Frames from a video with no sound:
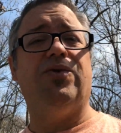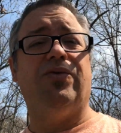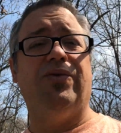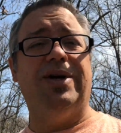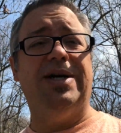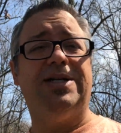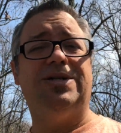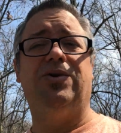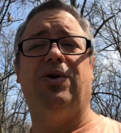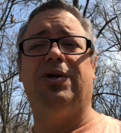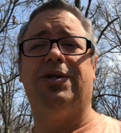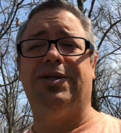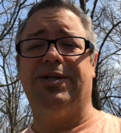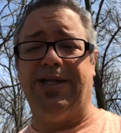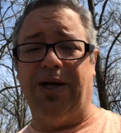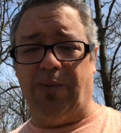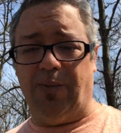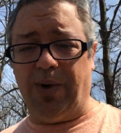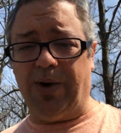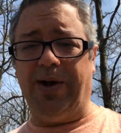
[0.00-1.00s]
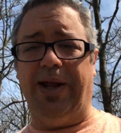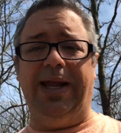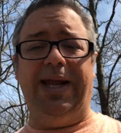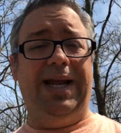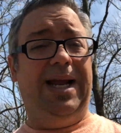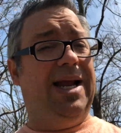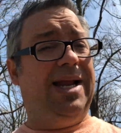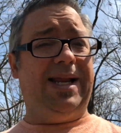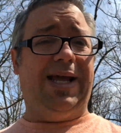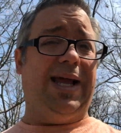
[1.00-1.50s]
resources that we're
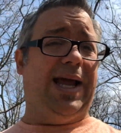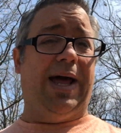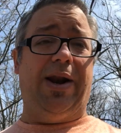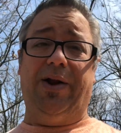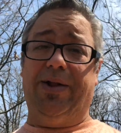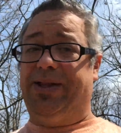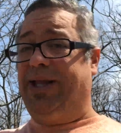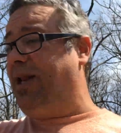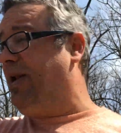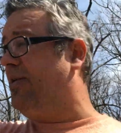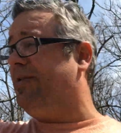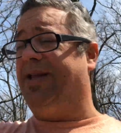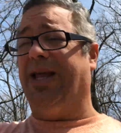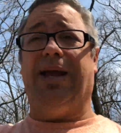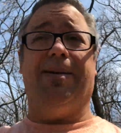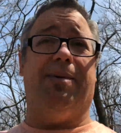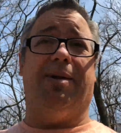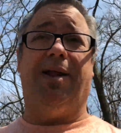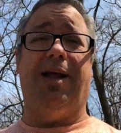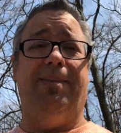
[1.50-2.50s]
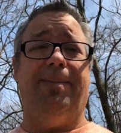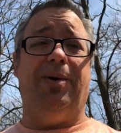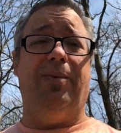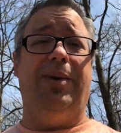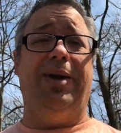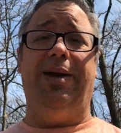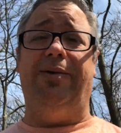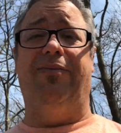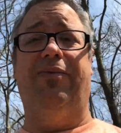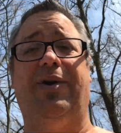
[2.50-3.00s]
eating at our dinner table, I mean,
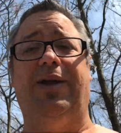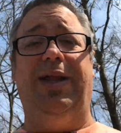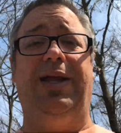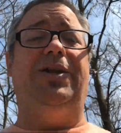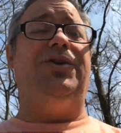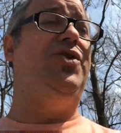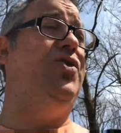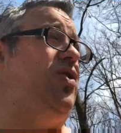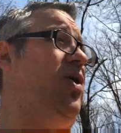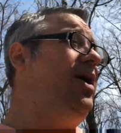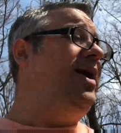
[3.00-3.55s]
we really enjoy